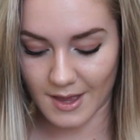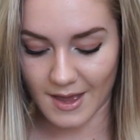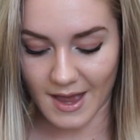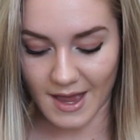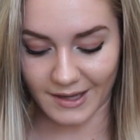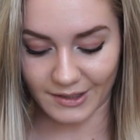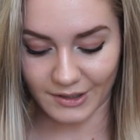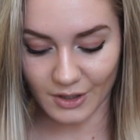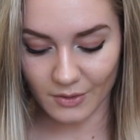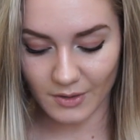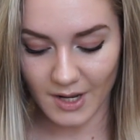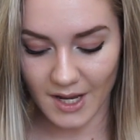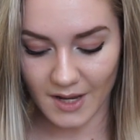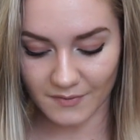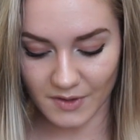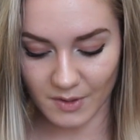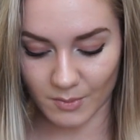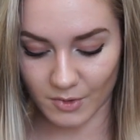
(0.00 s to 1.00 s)
I don't
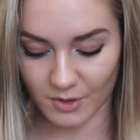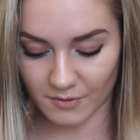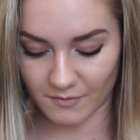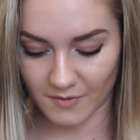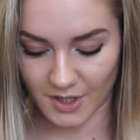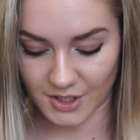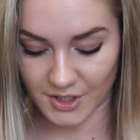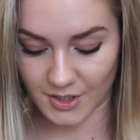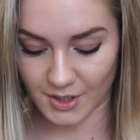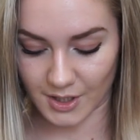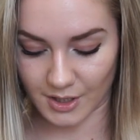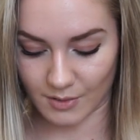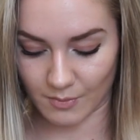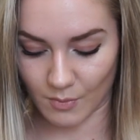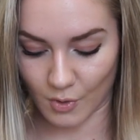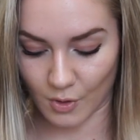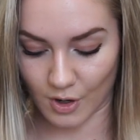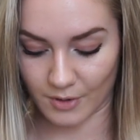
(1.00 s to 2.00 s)
have the motivation
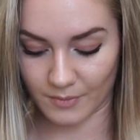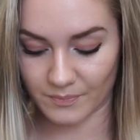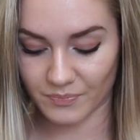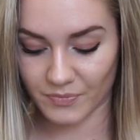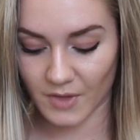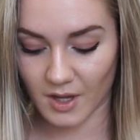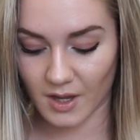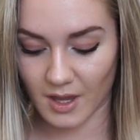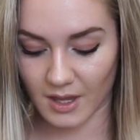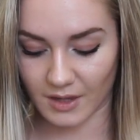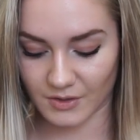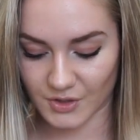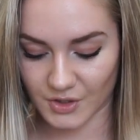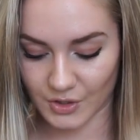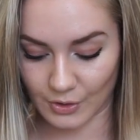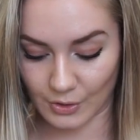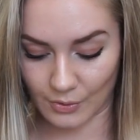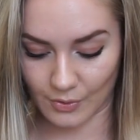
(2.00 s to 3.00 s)
anymore. And
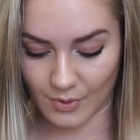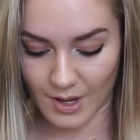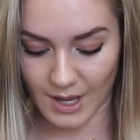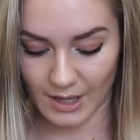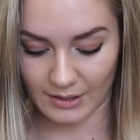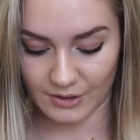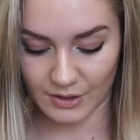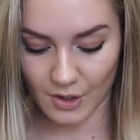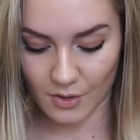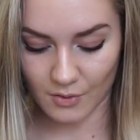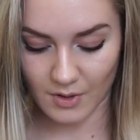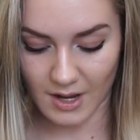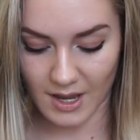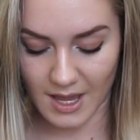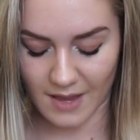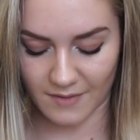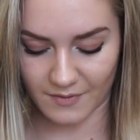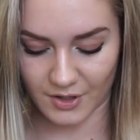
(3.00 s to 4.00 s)
two, I don't
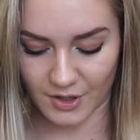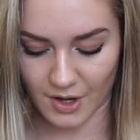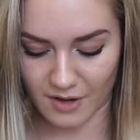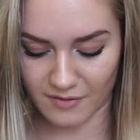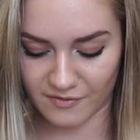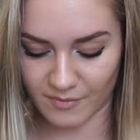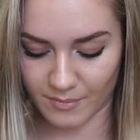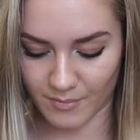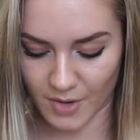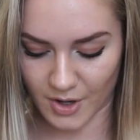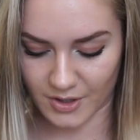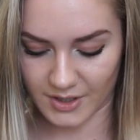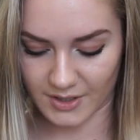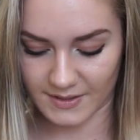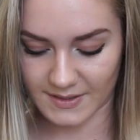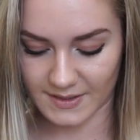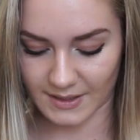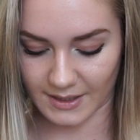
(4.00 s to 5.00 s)
have enough
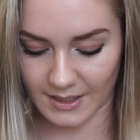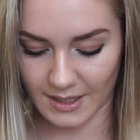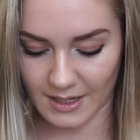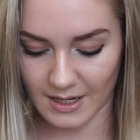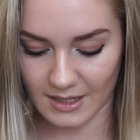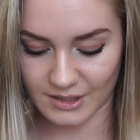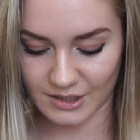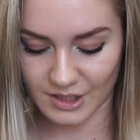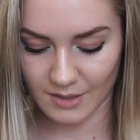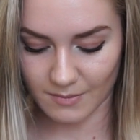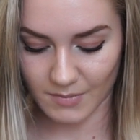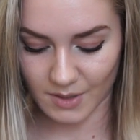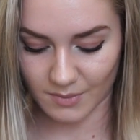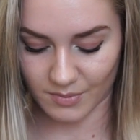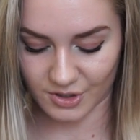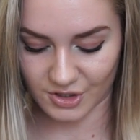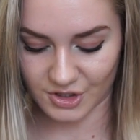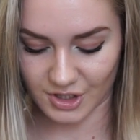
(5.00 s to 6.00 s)
money to get a gym
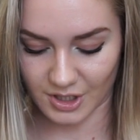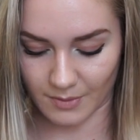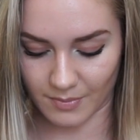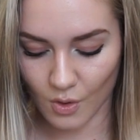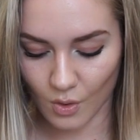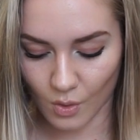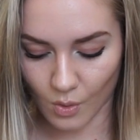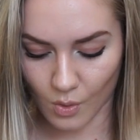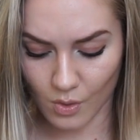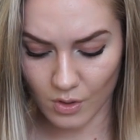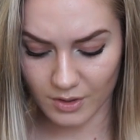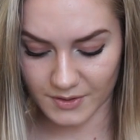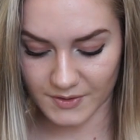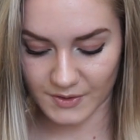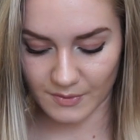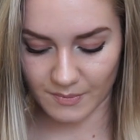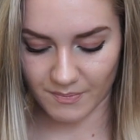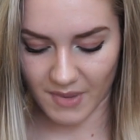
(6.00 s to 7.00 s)
membership or
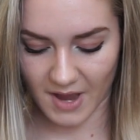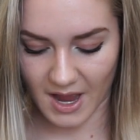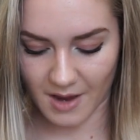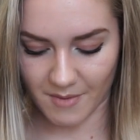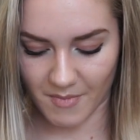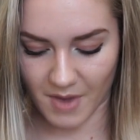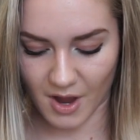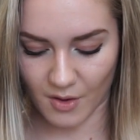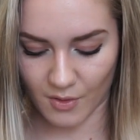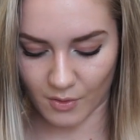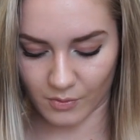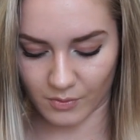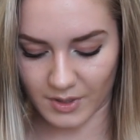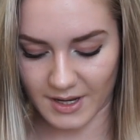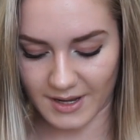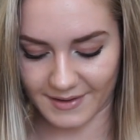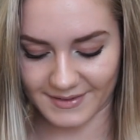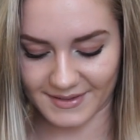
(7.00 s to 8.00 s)
to buy my
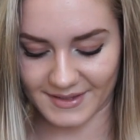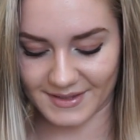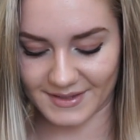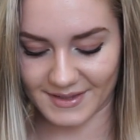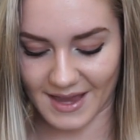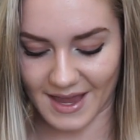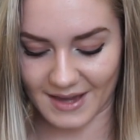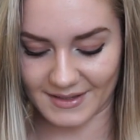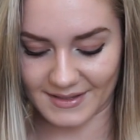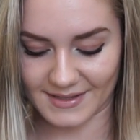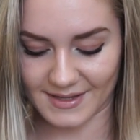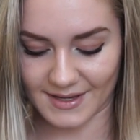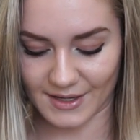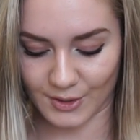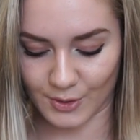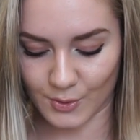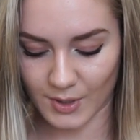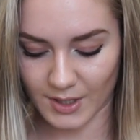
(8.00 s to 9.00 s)
own exercise
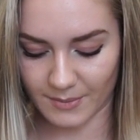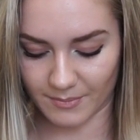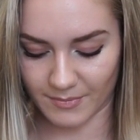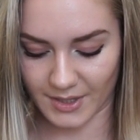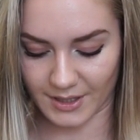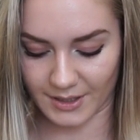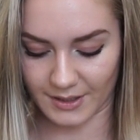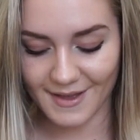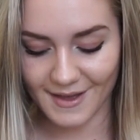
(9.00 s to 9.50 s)
equipment.